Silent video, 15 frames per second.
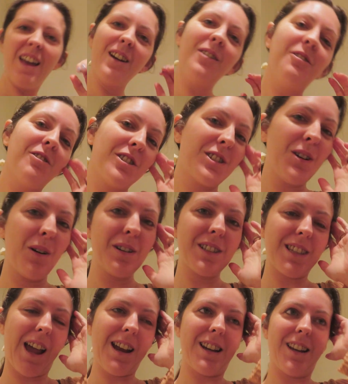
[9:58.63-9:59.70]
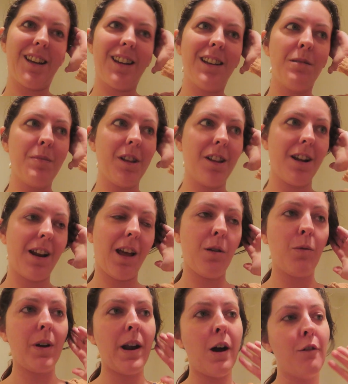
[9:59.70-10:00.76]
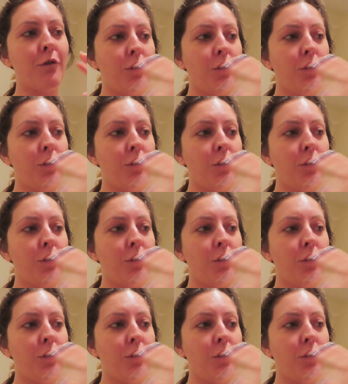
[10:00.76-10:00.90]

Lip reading: and we were so excited. Amelia and I went out